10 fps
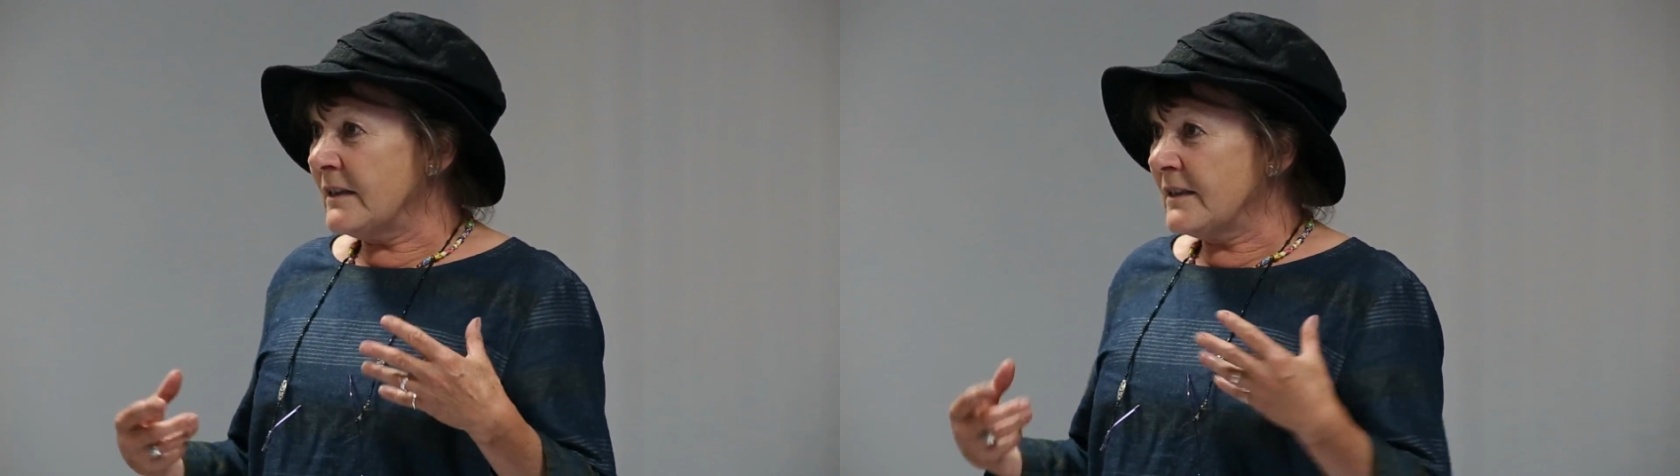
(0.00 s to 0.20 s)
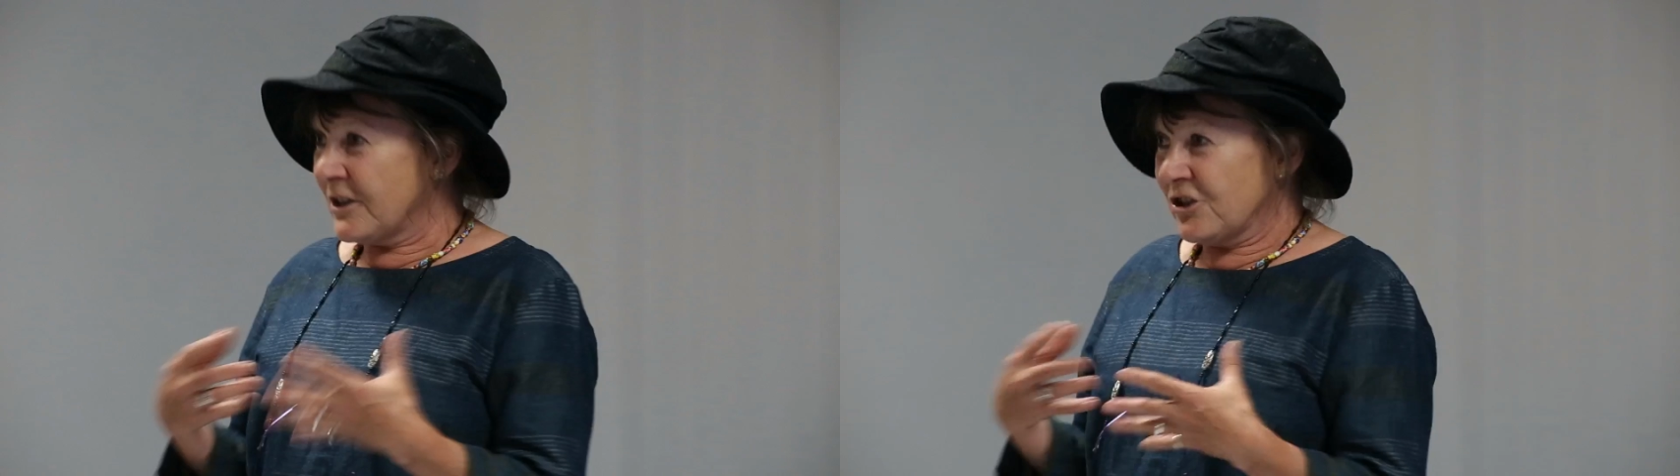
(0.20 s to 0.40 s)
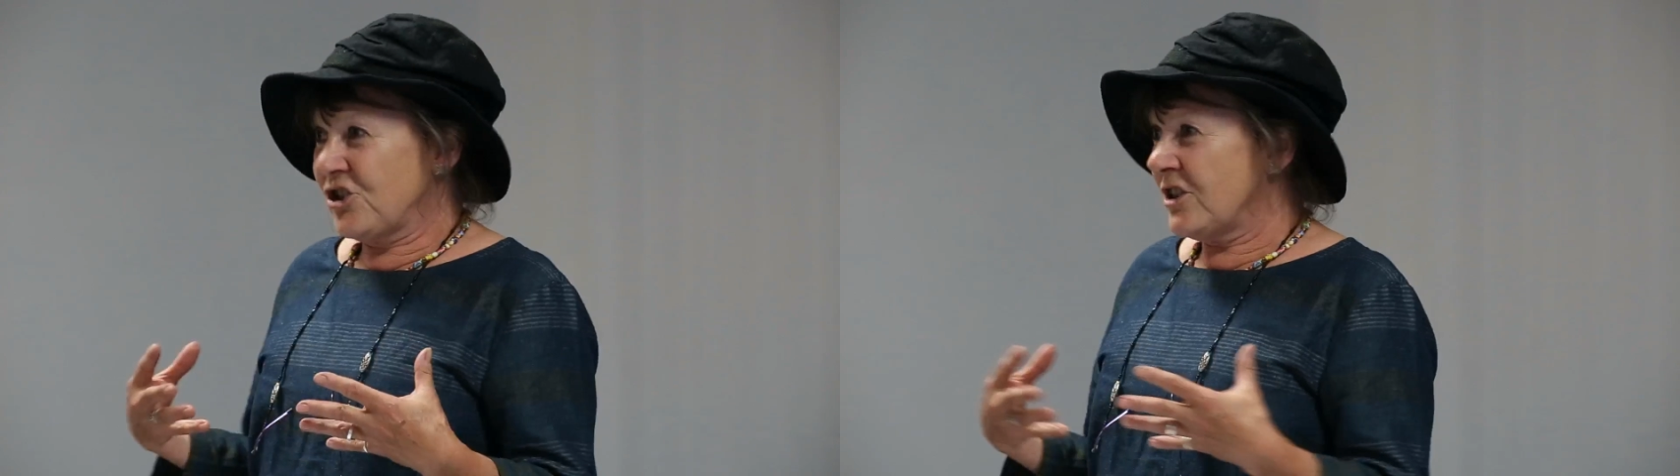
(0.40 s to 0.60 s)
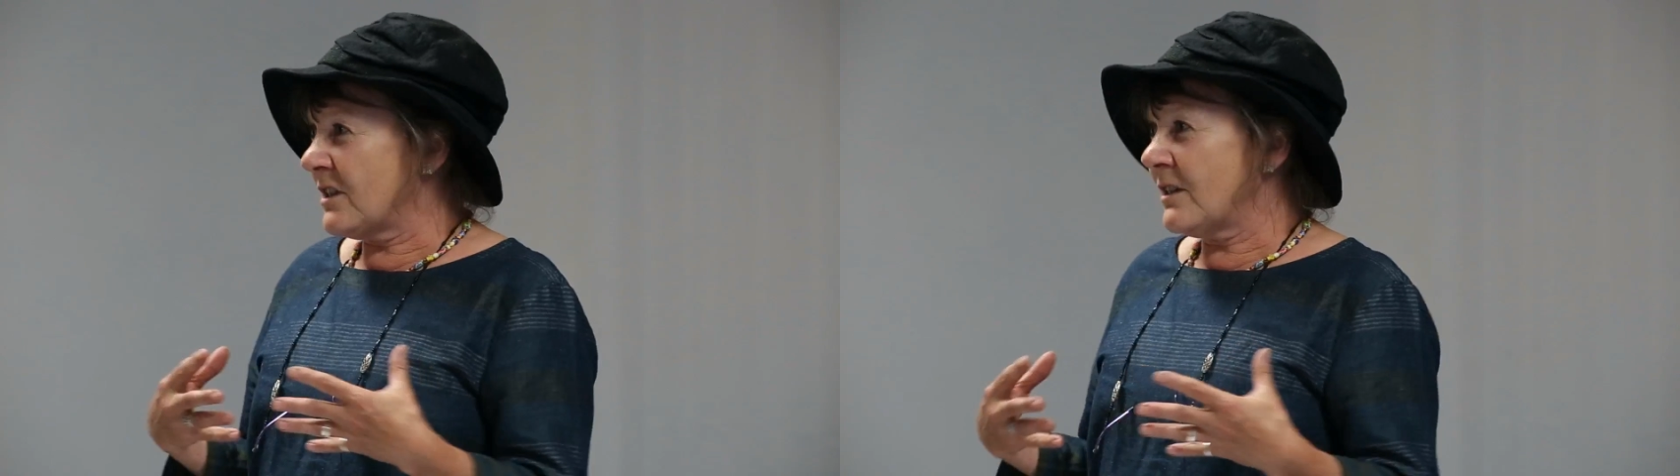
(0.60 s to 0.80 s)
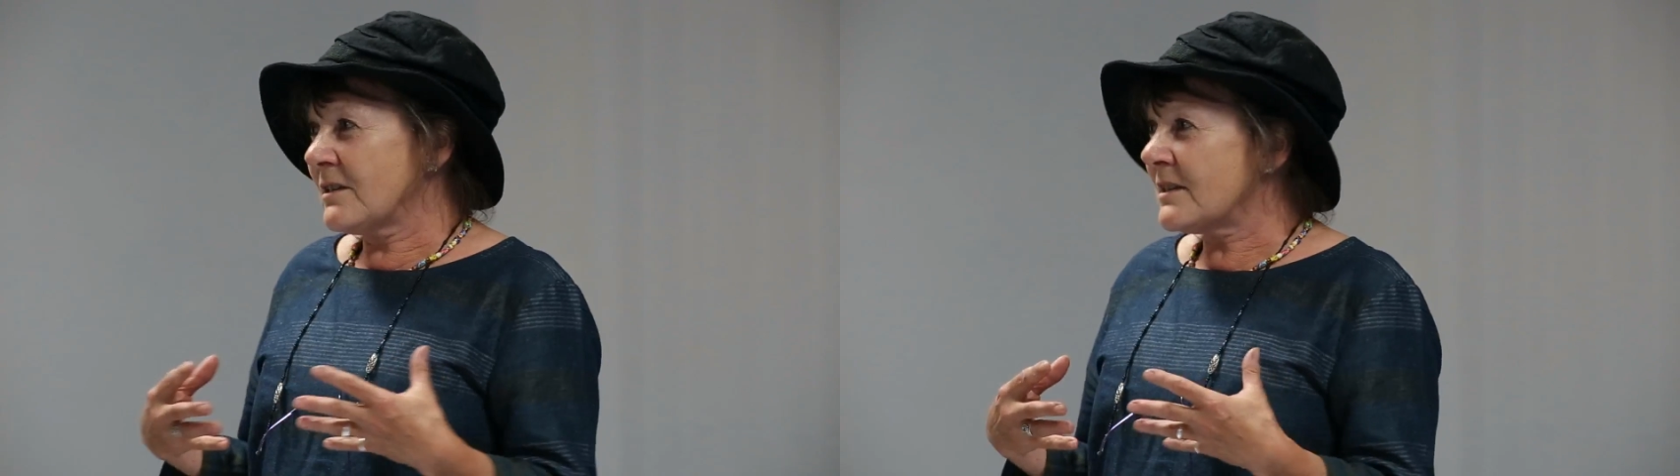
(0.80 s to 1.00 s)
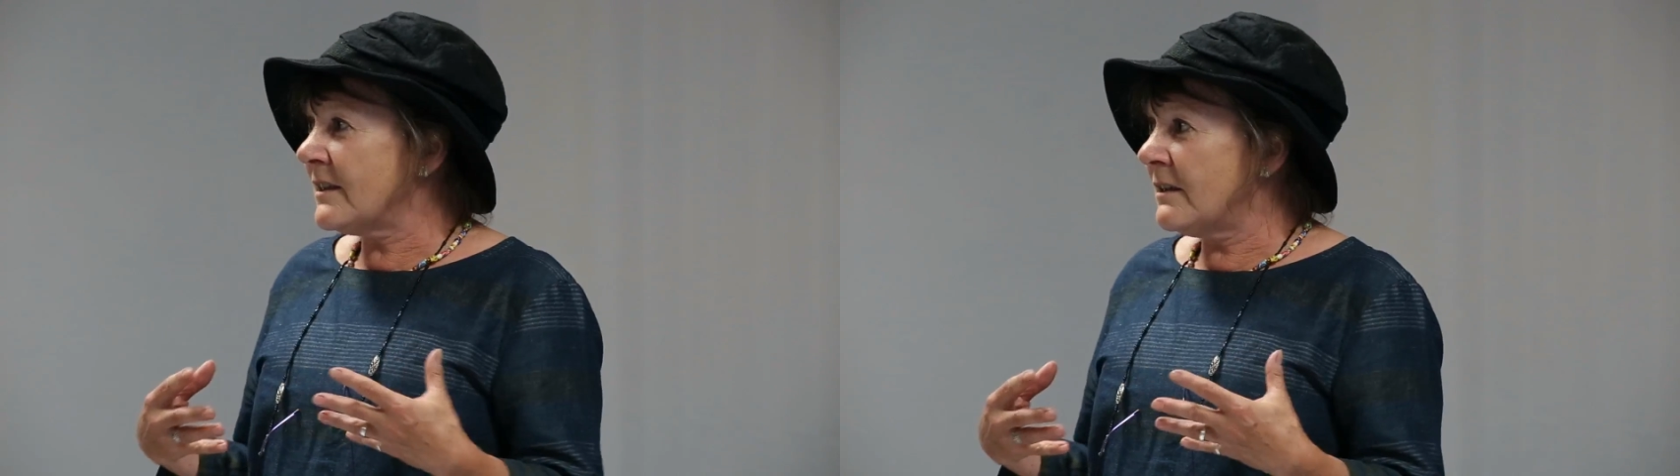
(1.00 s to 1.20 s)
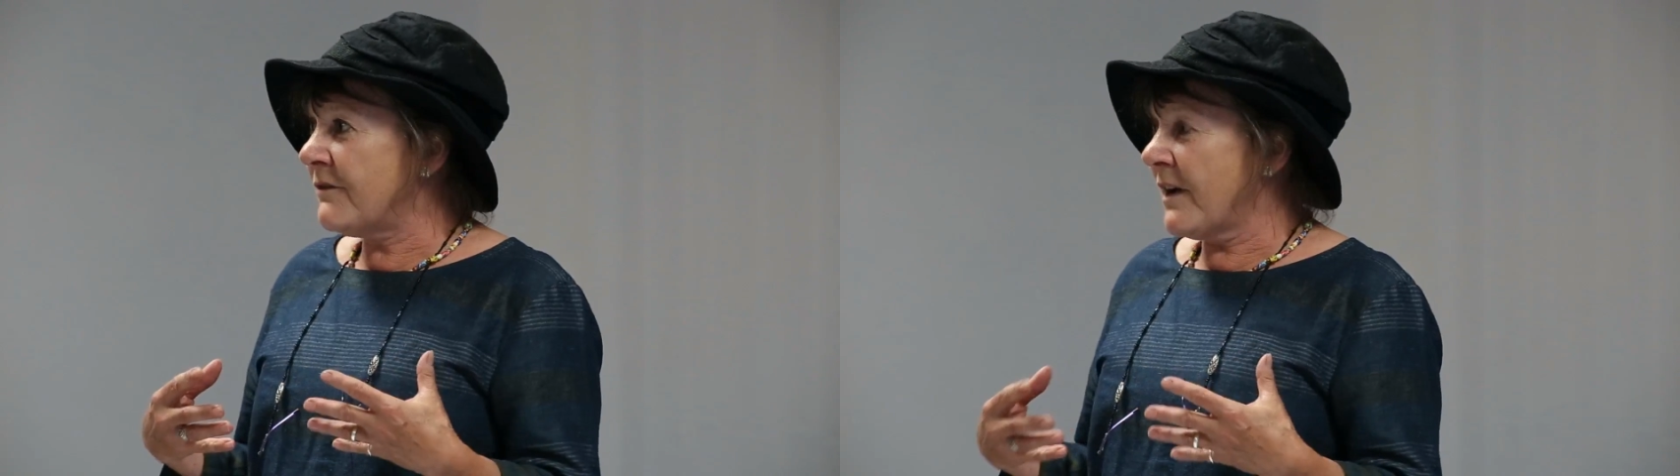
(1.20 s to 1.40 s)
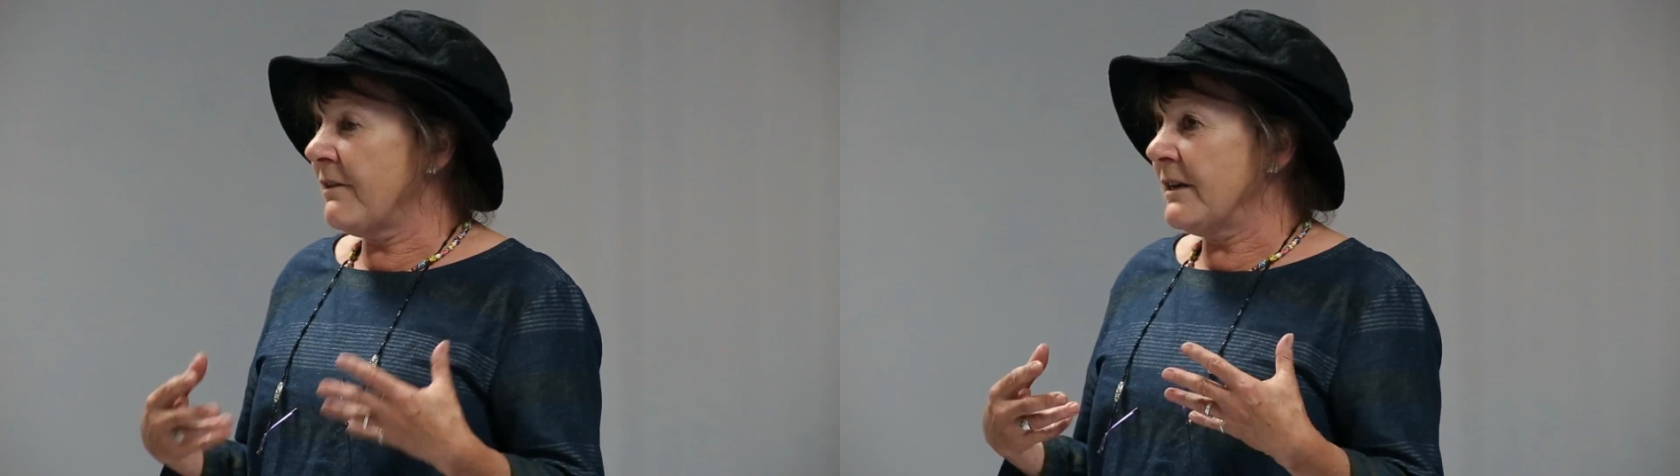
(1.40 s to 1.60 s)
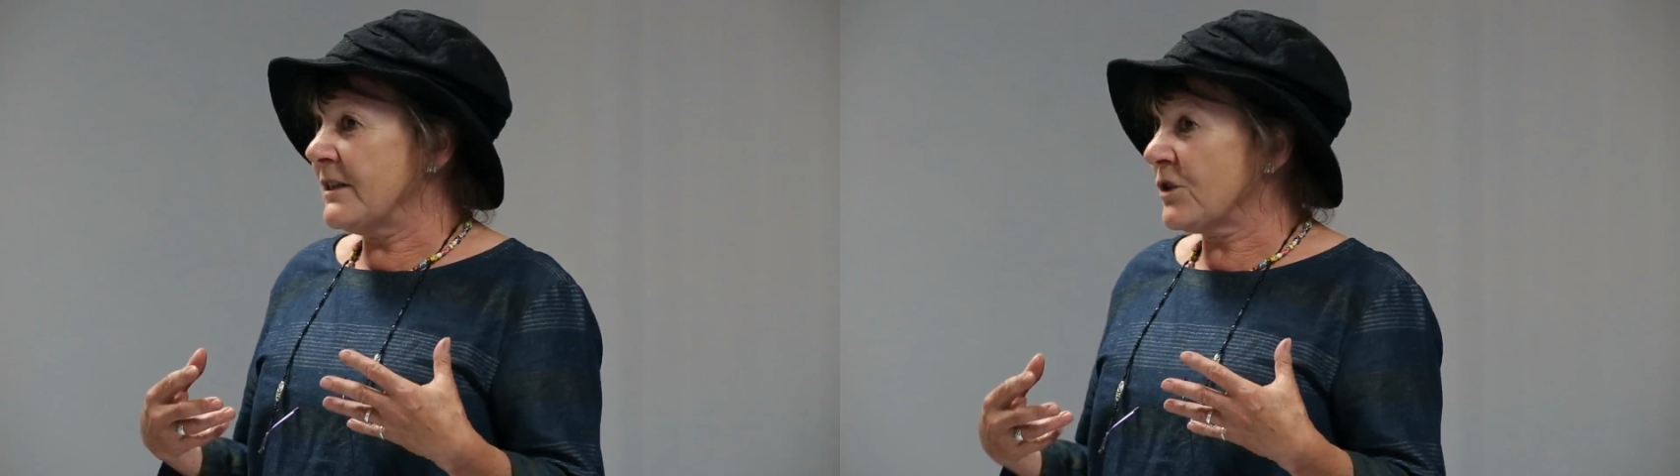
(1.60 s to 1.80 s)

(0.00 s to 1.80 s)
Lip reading: touches us in a very